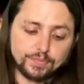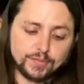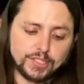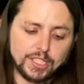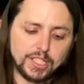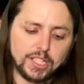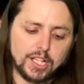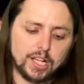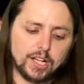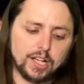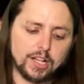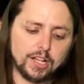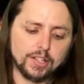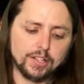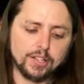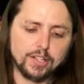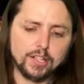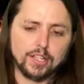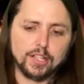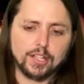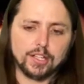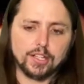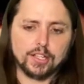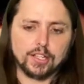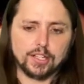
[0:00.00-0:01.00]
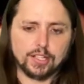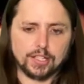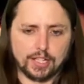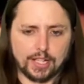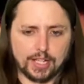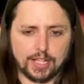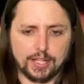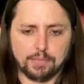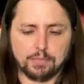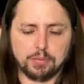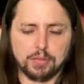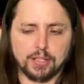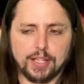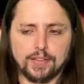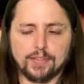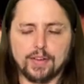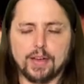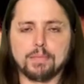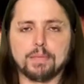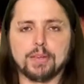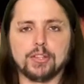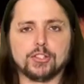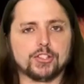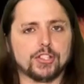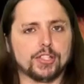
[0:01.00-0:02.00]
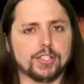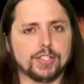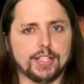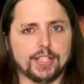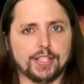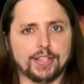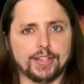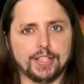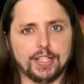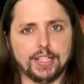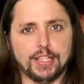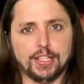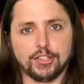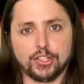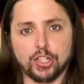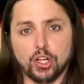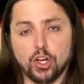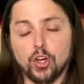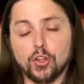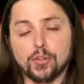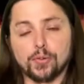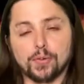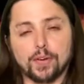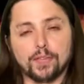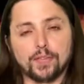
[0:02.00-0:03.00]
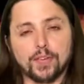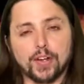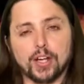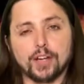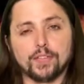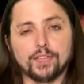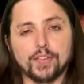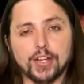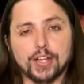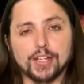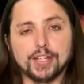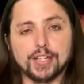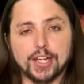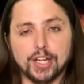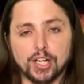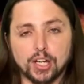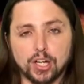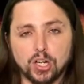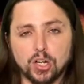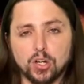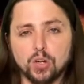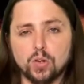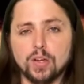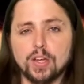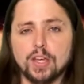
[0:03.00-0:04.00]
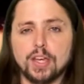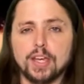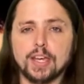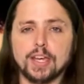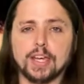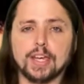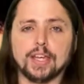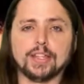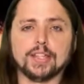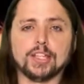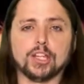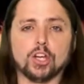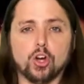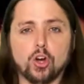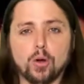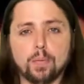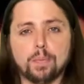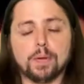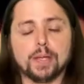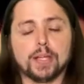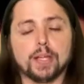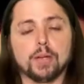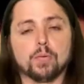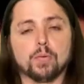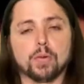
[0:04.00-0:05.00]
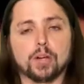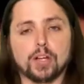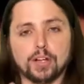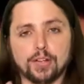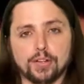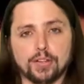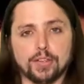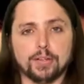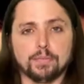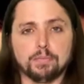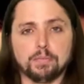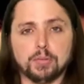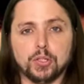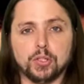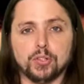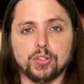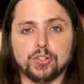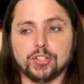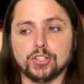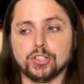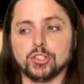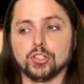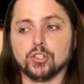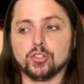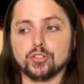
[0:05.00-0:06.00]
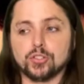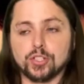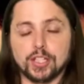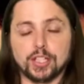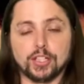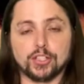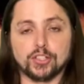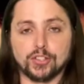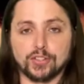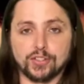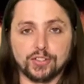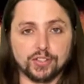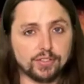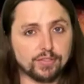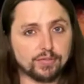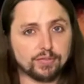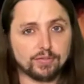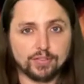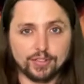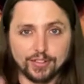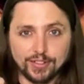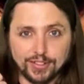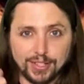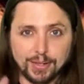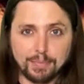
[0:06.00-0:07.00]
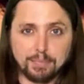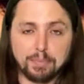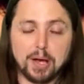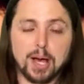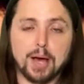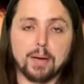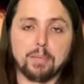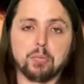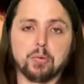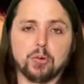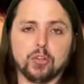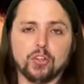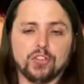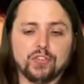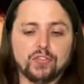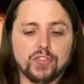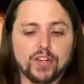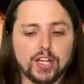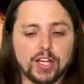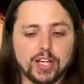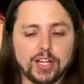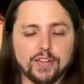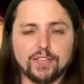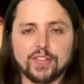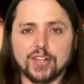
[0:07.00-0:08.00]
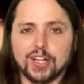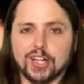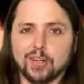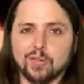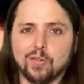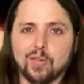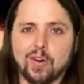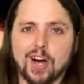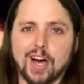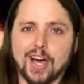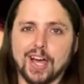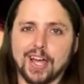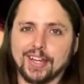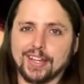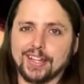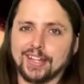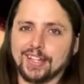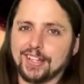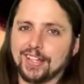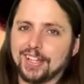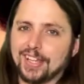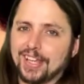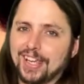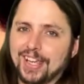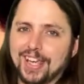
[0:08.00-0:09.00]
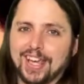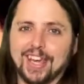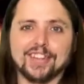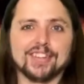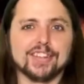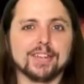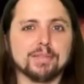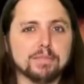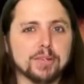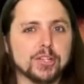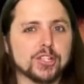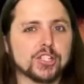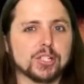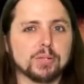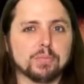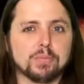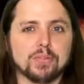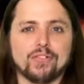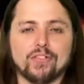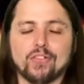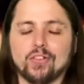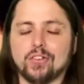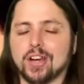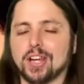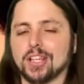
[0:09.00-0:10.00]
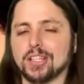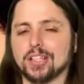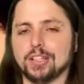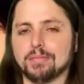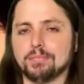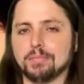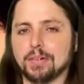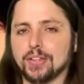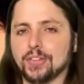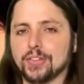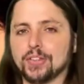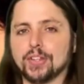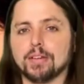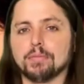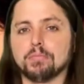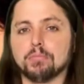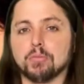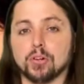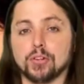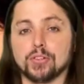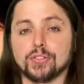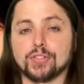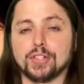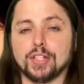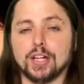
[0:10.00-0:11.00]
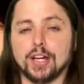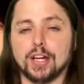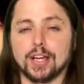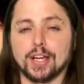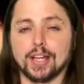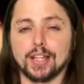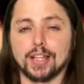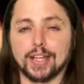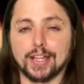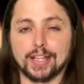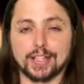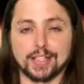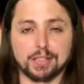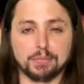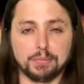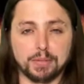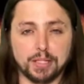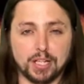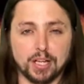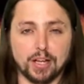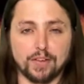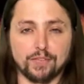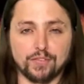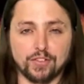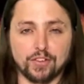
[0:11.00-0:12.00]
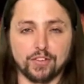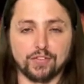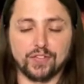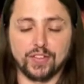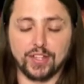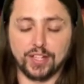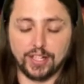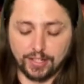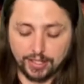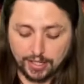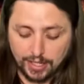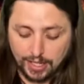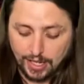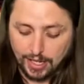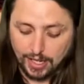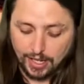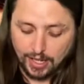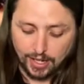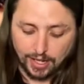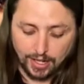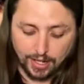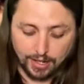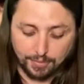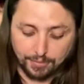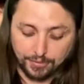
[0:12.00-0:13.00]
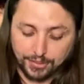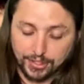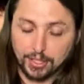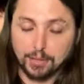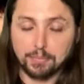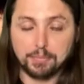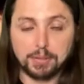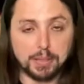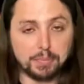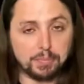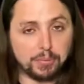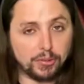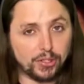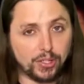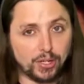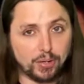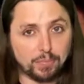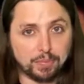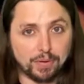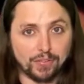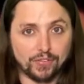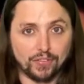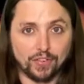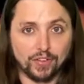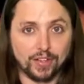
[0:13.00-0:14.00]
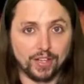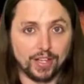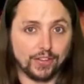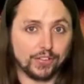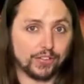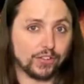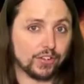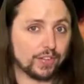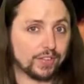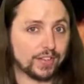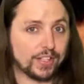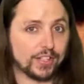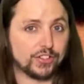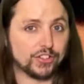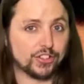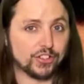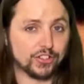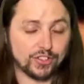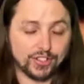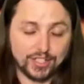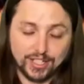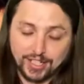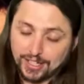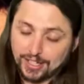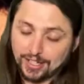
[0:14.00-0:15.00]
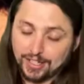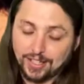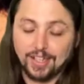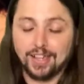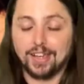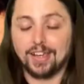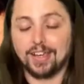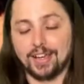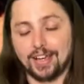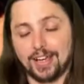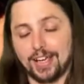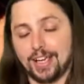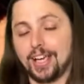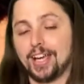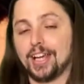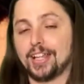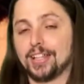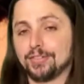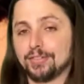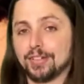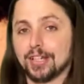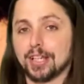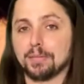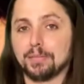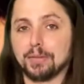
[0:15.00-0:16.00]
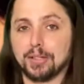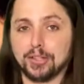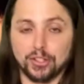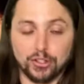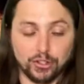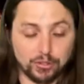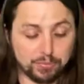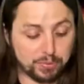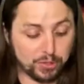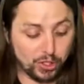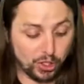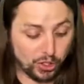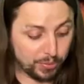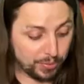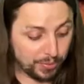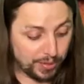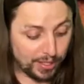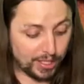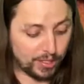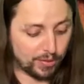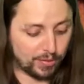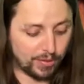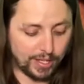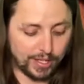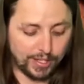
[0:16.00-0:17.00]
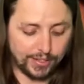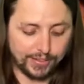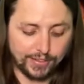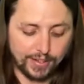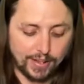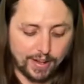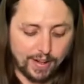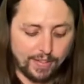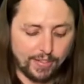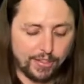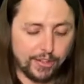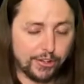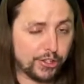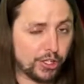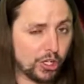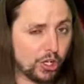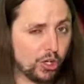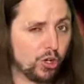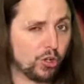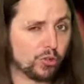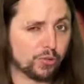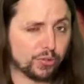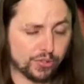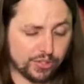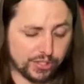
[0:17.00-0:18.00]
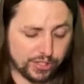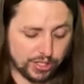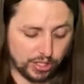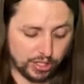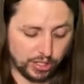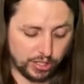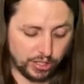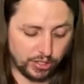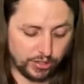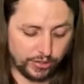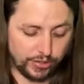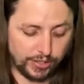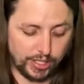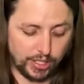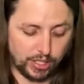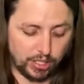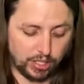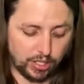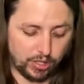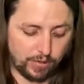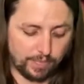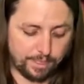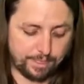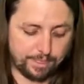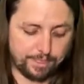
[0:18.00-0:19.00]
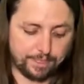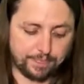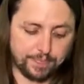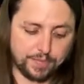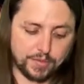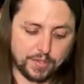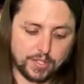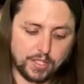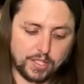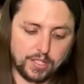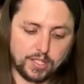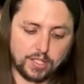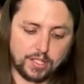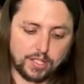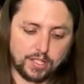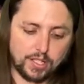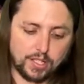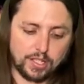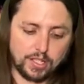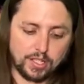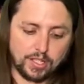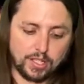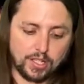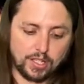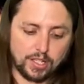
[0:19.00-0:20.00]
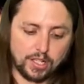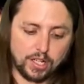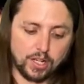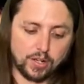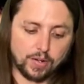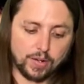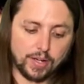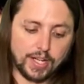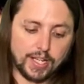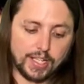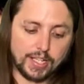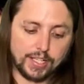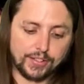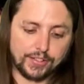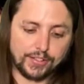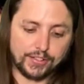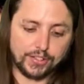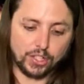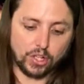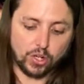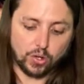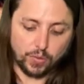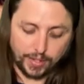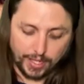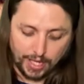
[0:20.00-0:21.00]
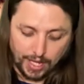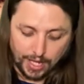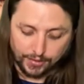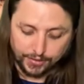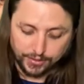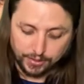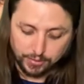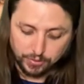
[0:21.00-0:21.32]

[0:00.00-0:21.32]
I believe I mentioned that the toes were very narrow, and the opening where the boots usually just zip up was very, very wide. And as I mentioned before, I love my stuff more snug. I like it to be comfort fitted. Some people don't prefer that. So if that's your thing, I highly recommend those boots. But otherwise, the toes are still a little narrow. All right, so we have some